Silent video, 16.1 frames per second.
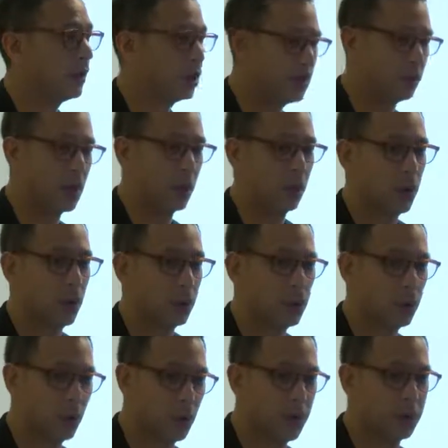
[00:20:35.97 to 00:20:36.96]
who they're
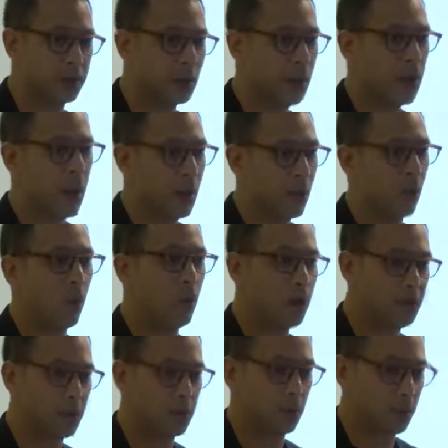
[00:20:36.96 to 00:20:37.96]
working with, and why they